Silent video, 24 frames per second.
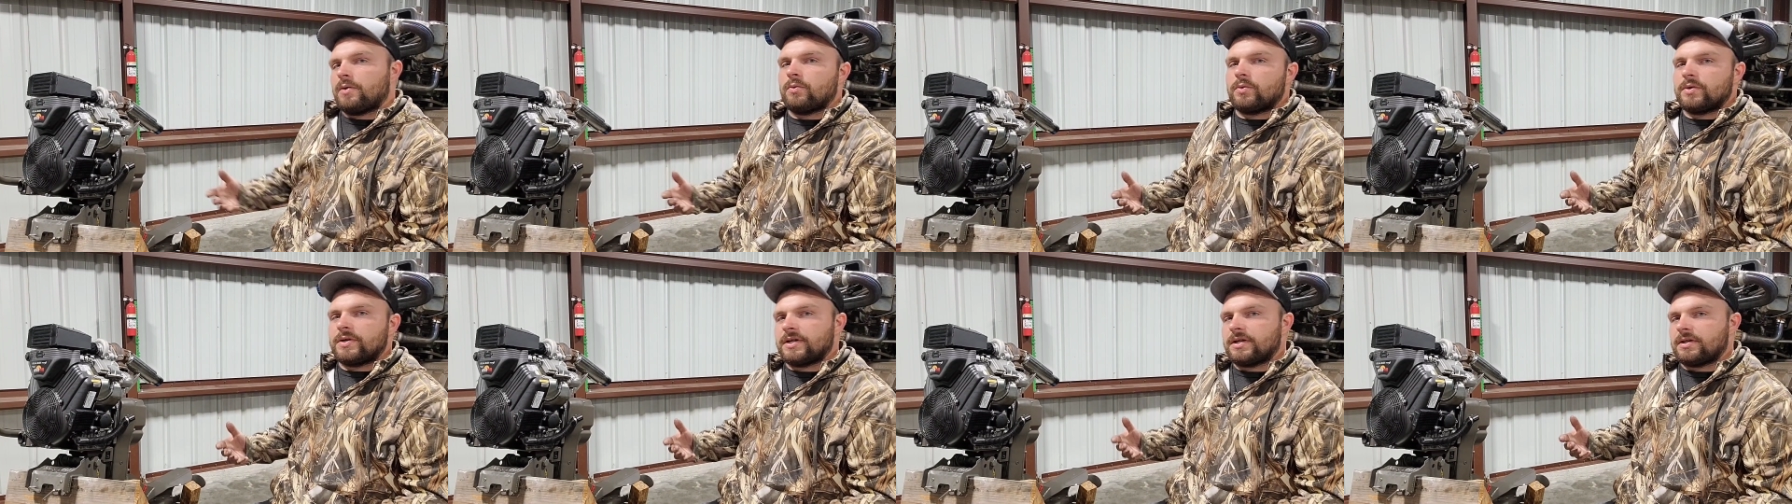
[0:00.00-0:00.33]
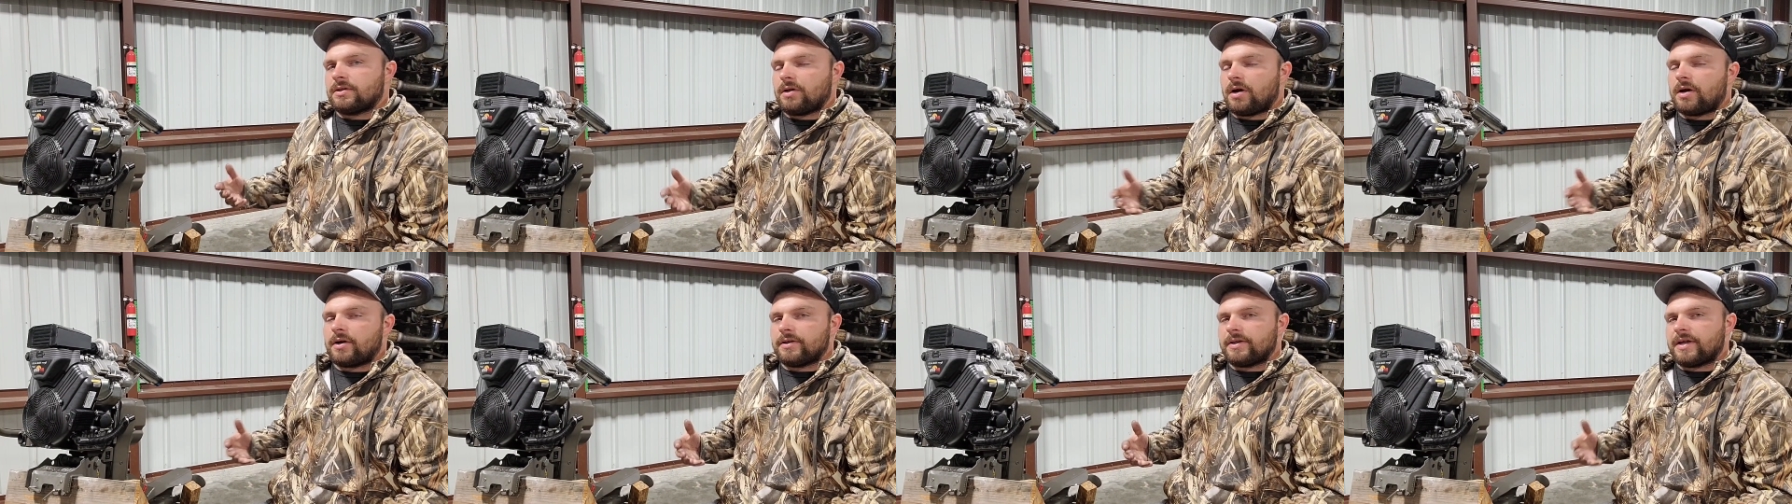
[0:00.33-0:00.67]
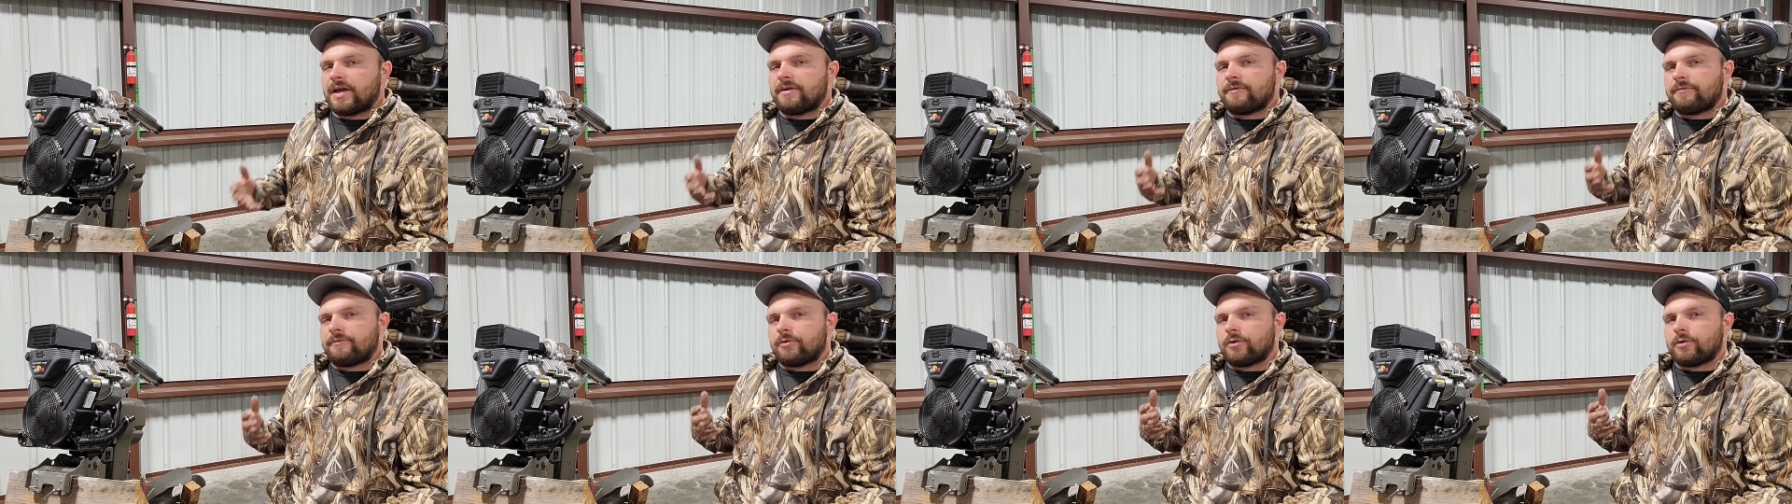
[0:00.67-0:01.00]
We did a lot of
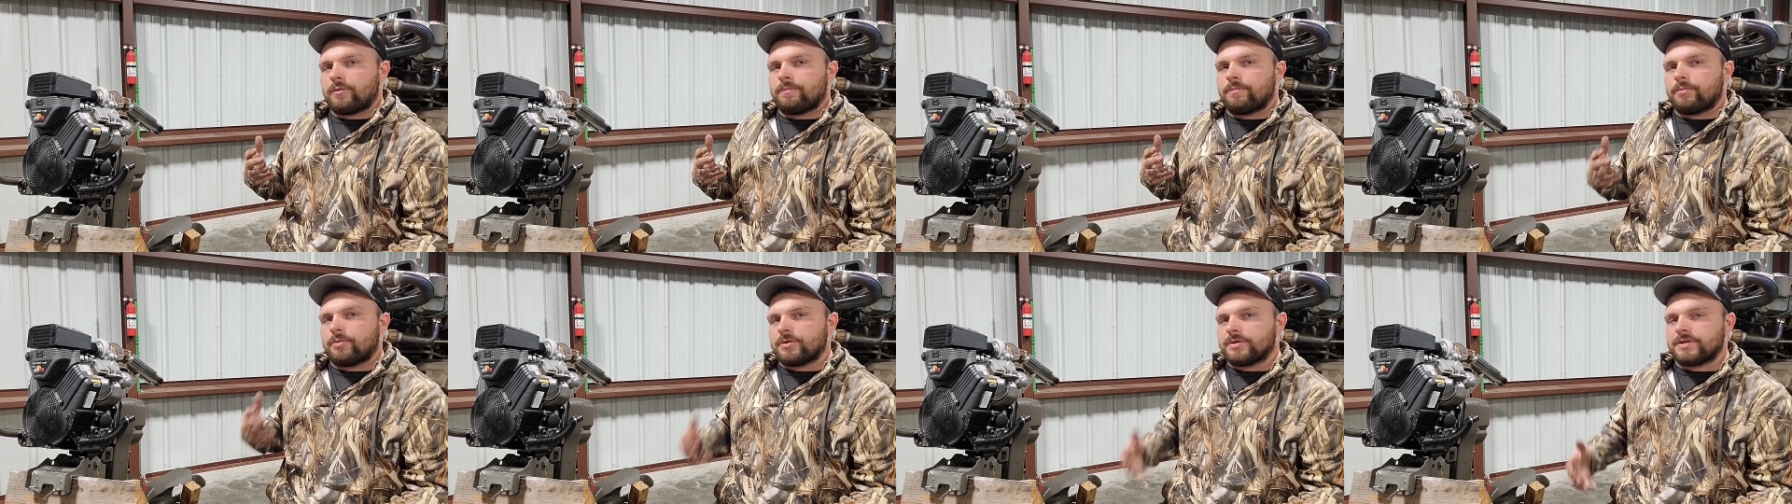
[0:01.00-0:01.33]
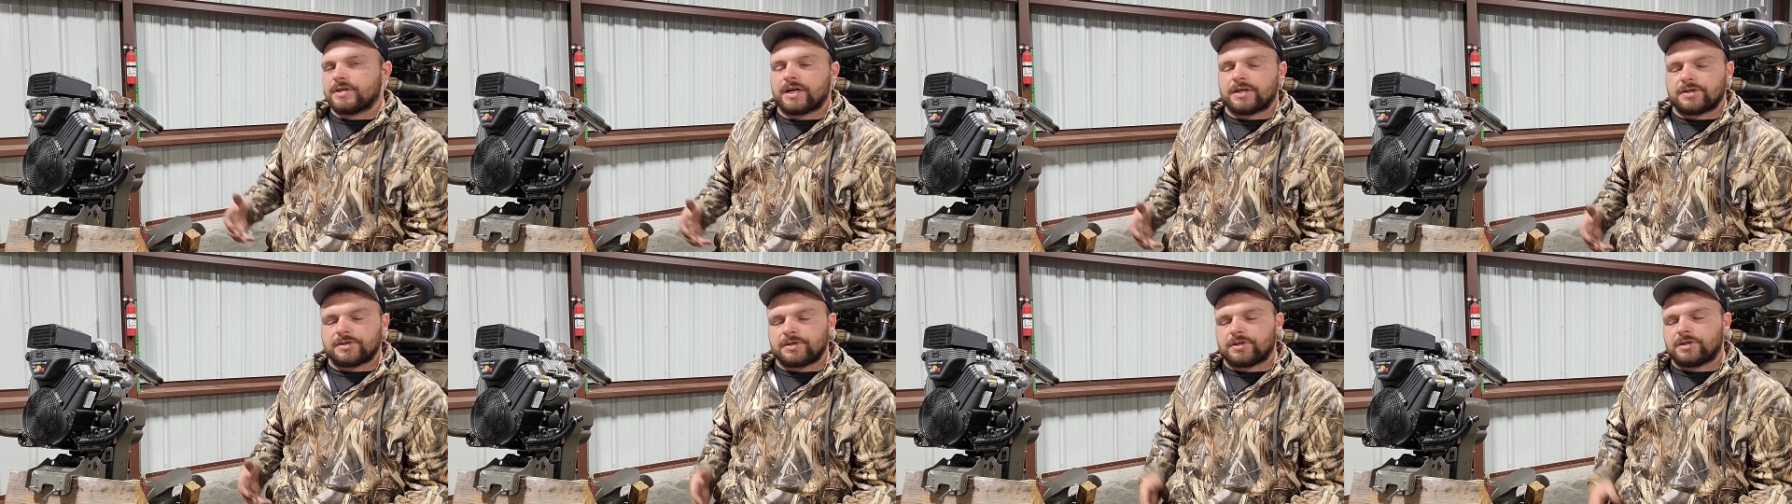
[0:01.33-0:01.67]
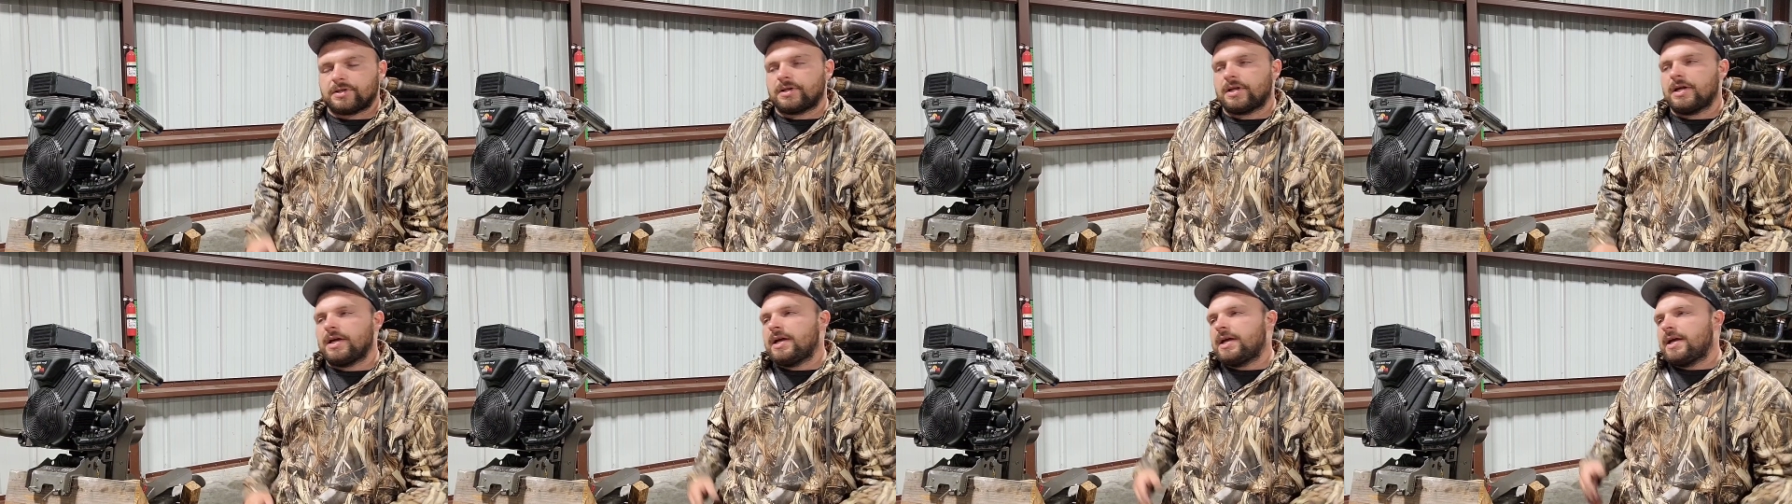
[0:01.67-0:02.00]
that for
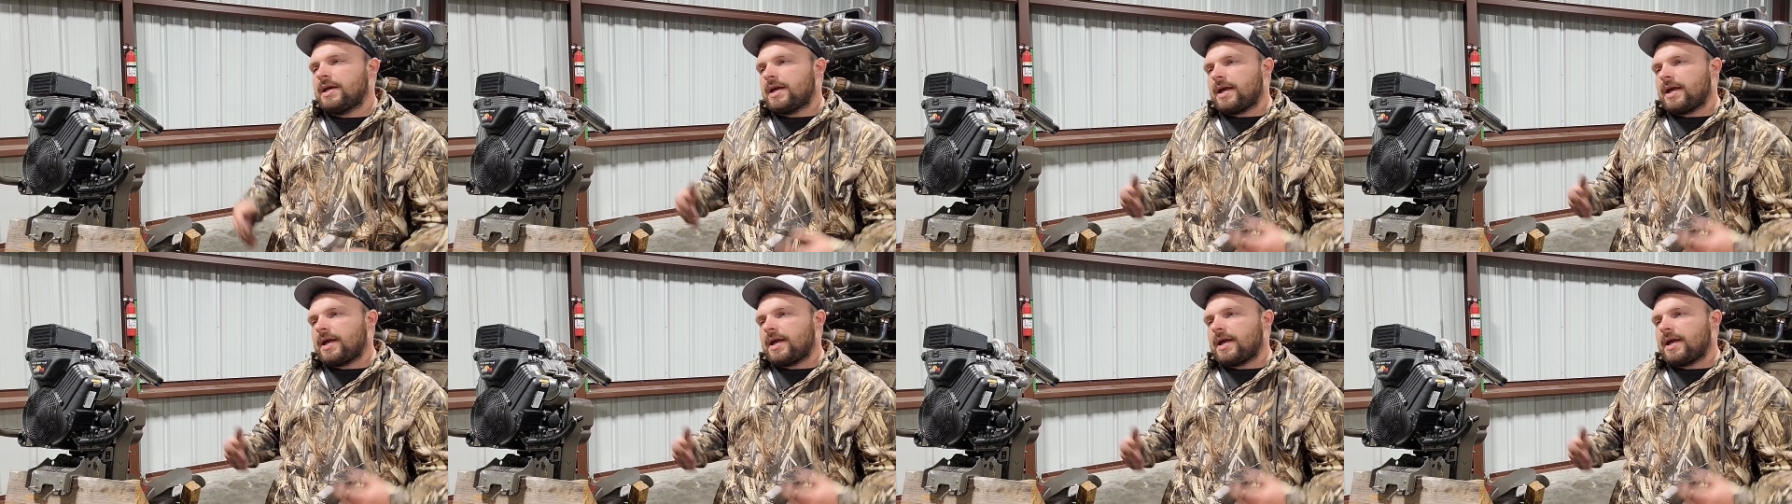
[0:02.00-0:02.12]
protection